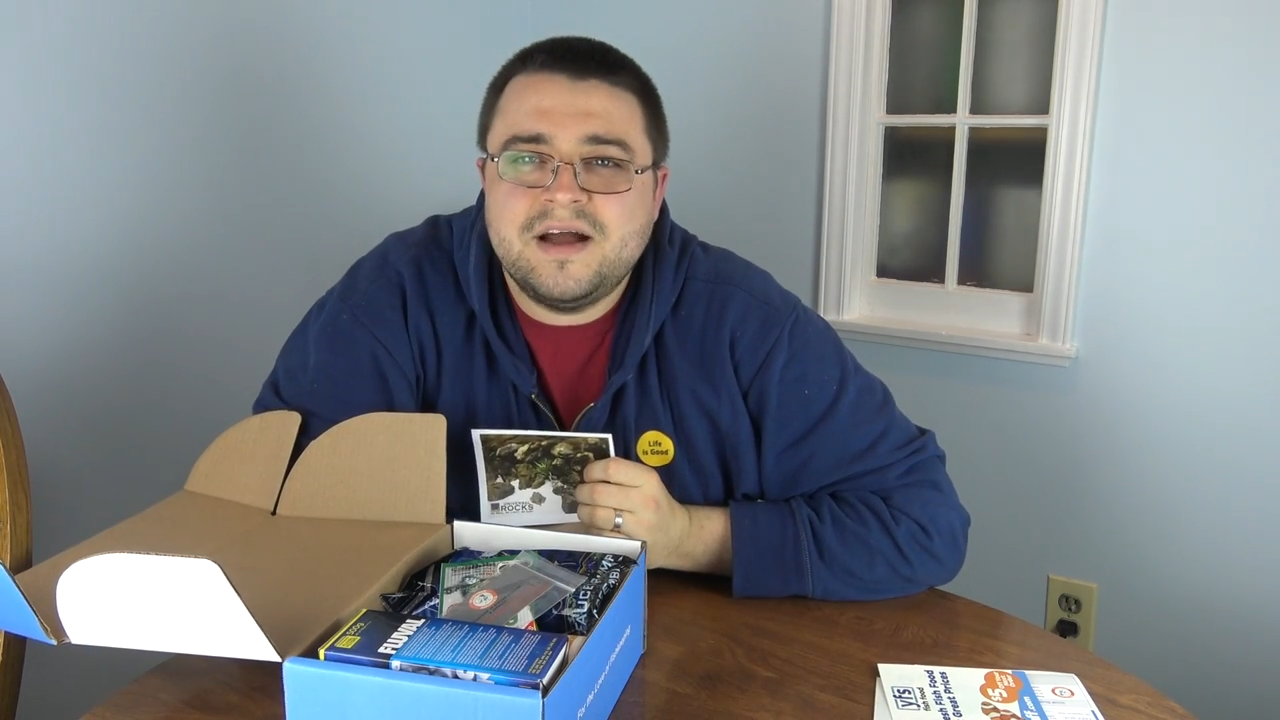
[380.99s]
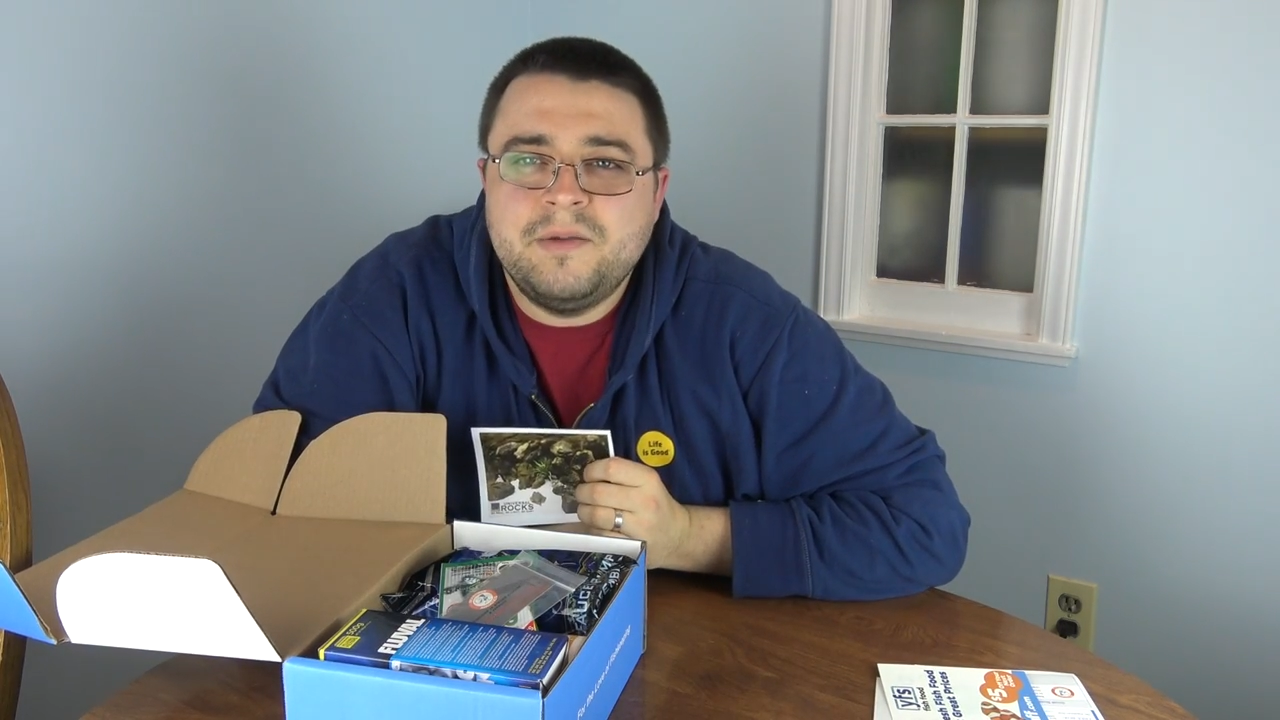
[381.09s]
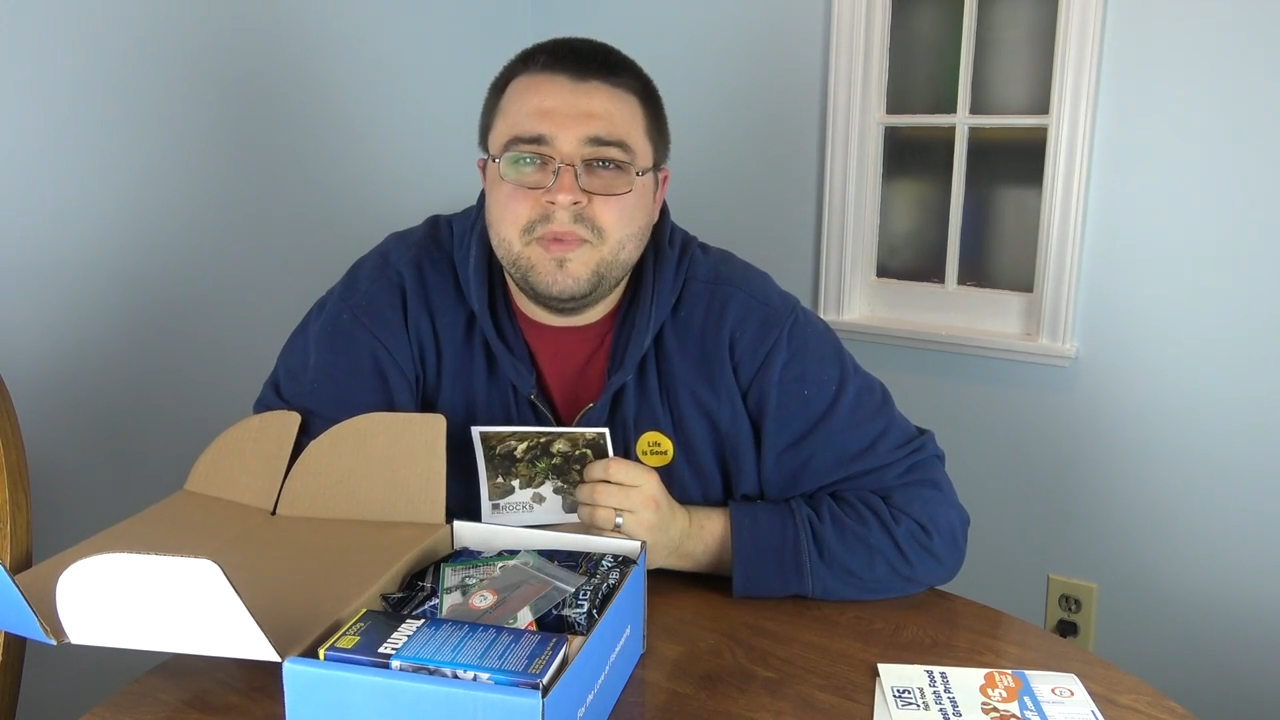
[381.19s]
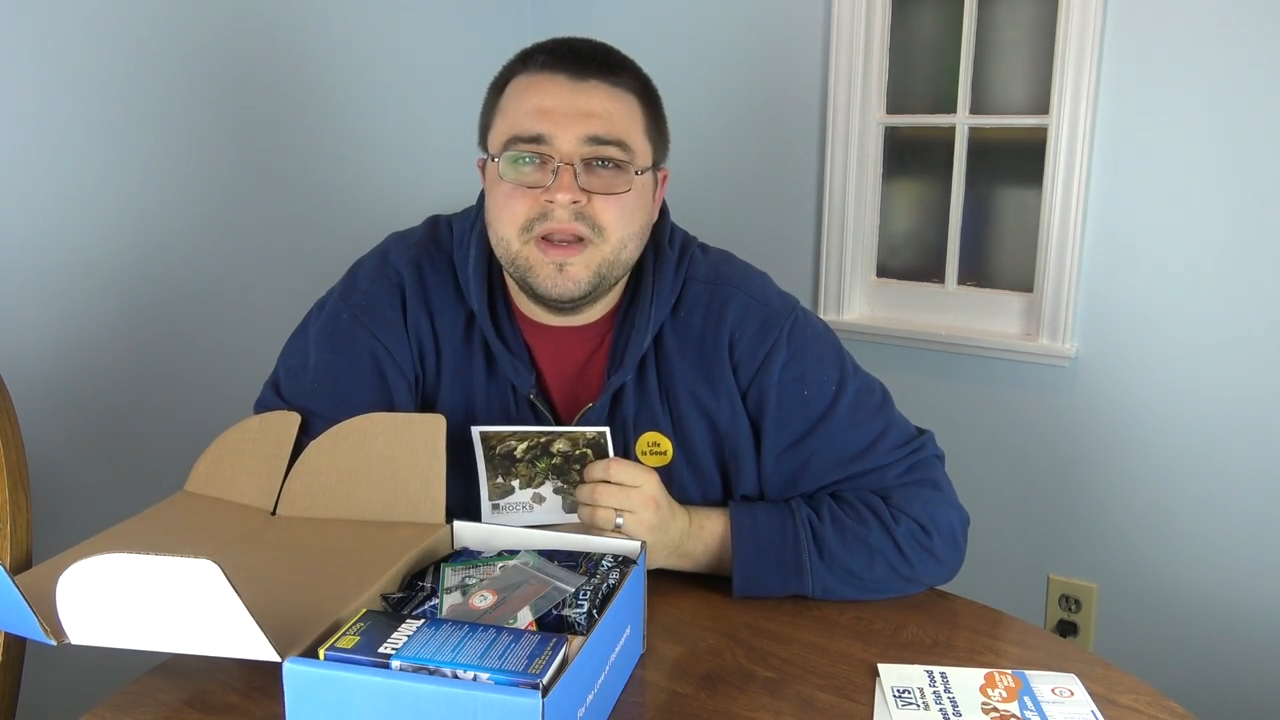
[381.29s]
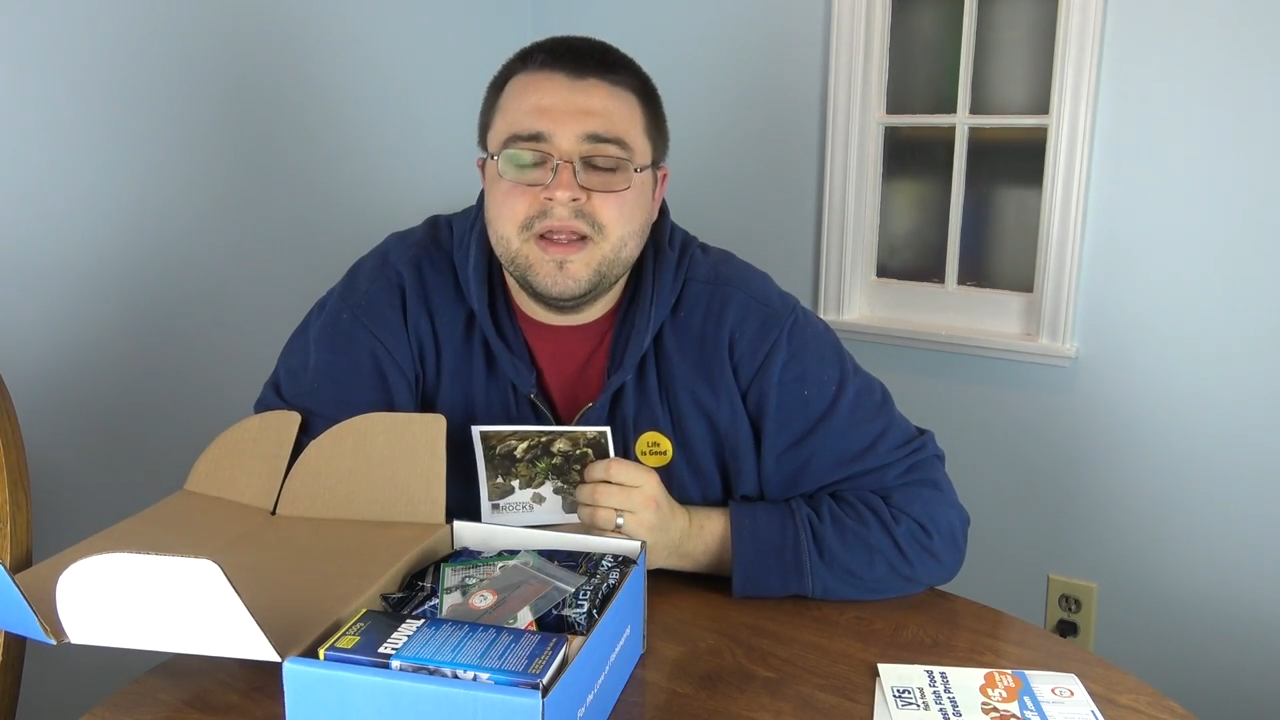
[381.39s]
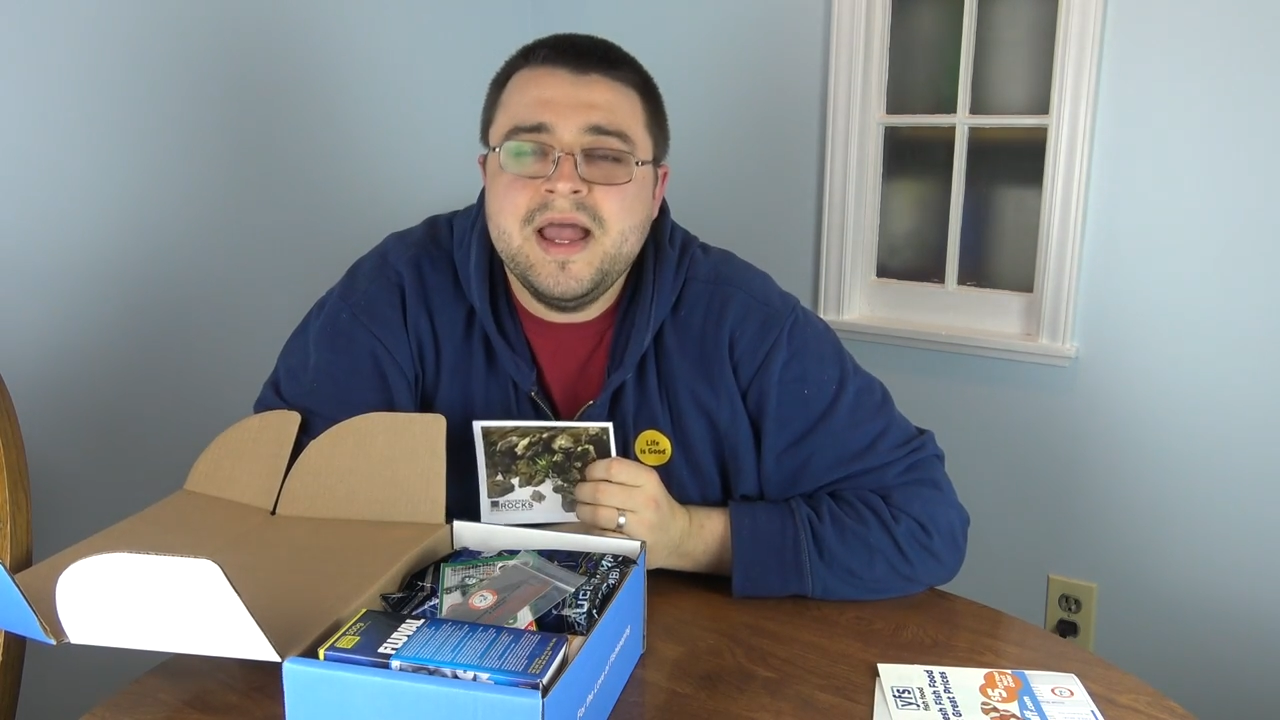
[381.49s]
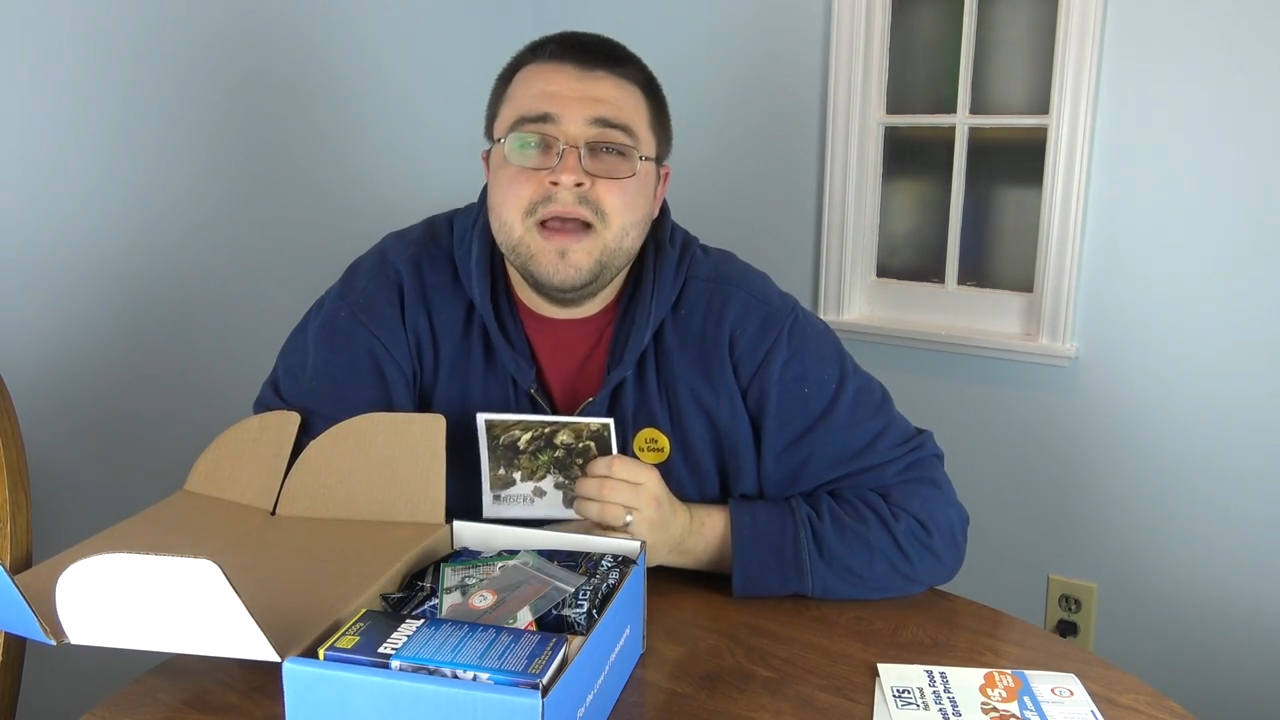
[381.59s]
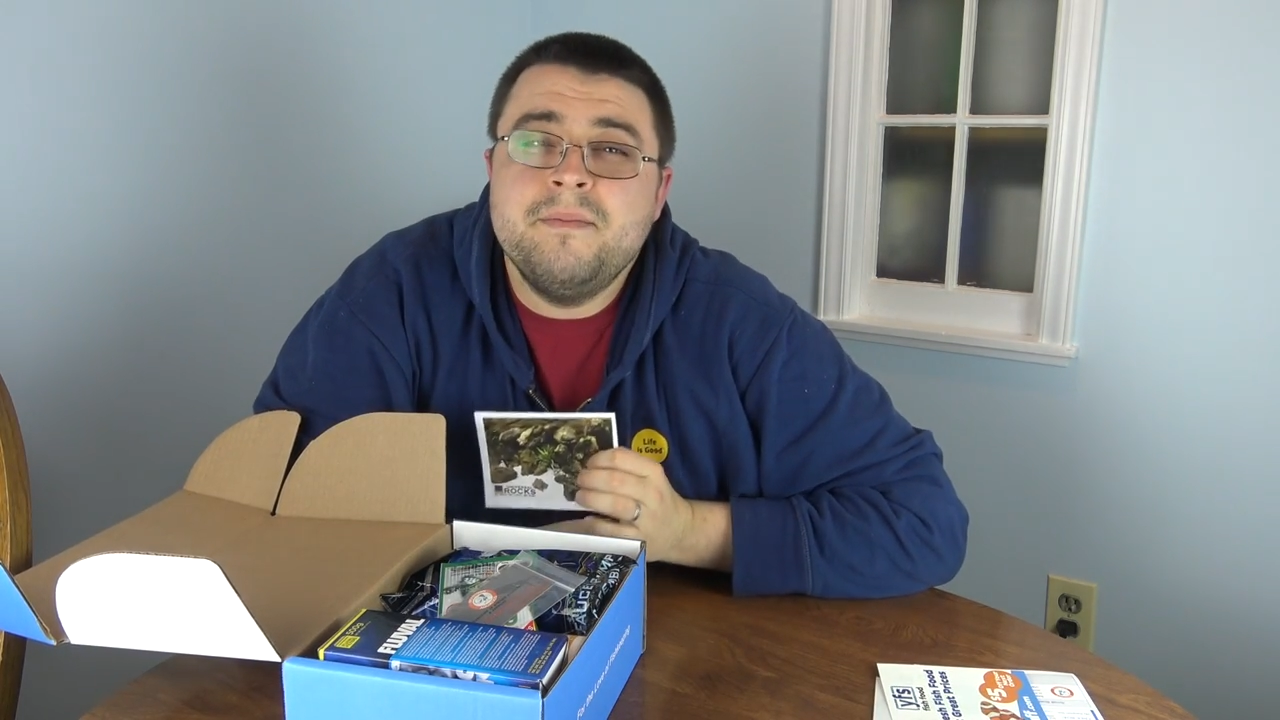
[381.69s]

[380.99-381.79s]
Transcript: company